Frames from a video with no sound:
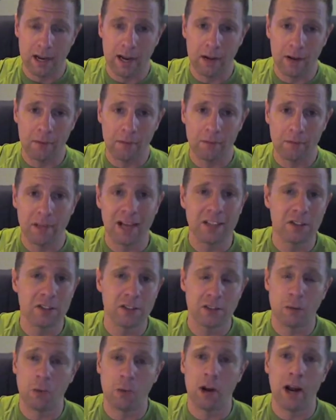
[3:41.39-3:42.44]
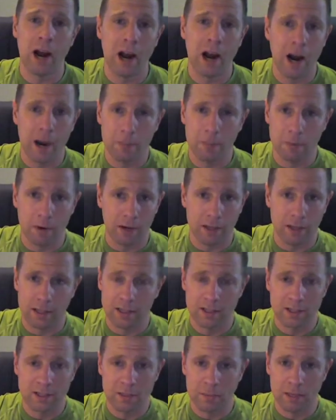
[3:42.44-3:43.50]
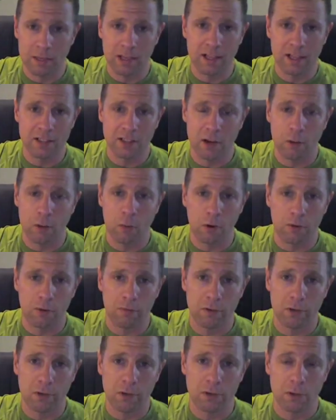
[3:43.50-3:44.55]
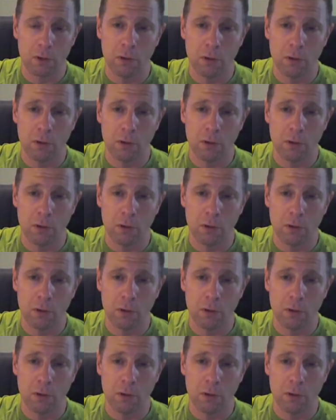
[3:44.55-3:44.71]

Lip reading: Now, that's just the way I operate. That doesn't mean that's going to work for you.